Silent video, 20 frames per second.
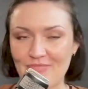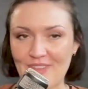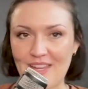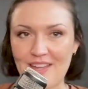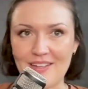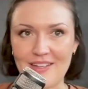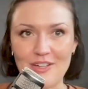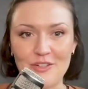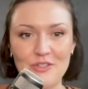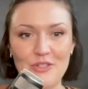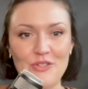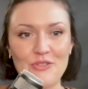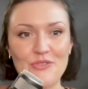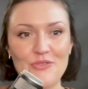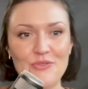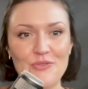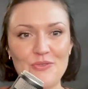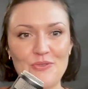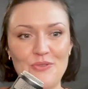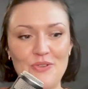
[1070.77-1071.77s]
how
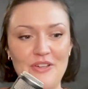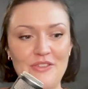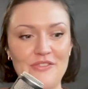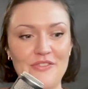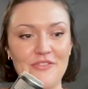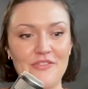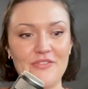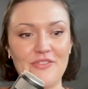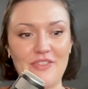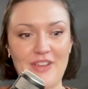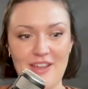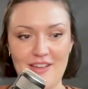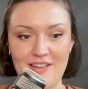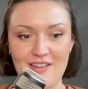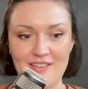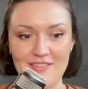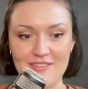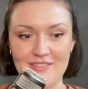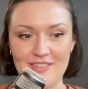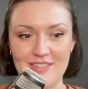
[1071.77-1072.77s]
you
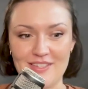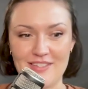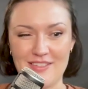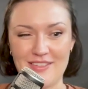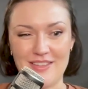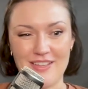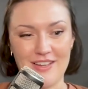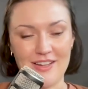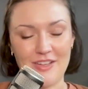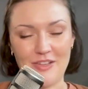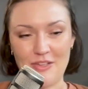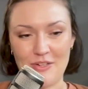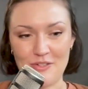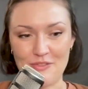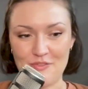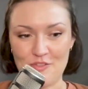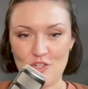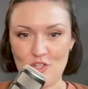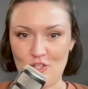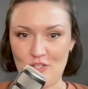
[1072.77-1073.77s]
found that a lot
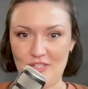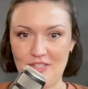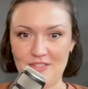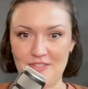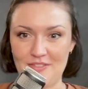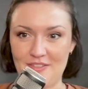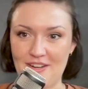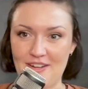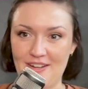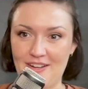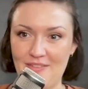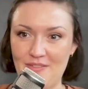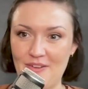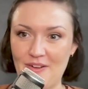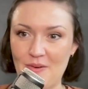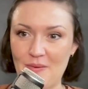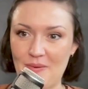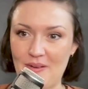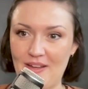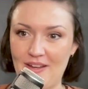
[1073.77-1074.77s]
of juniors right now are
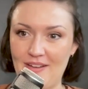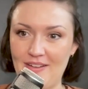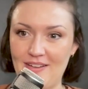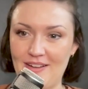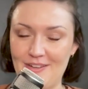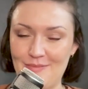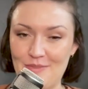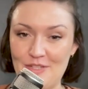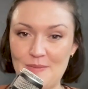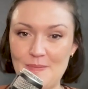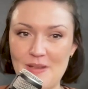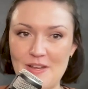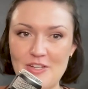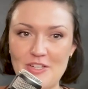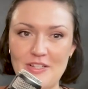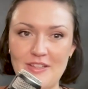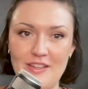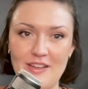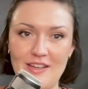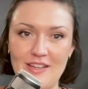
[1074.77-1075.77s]
quite
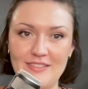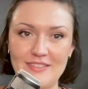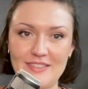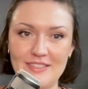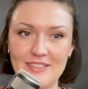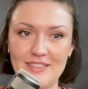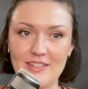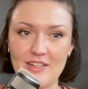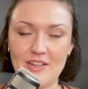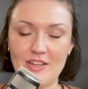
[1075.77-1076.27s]
specialized,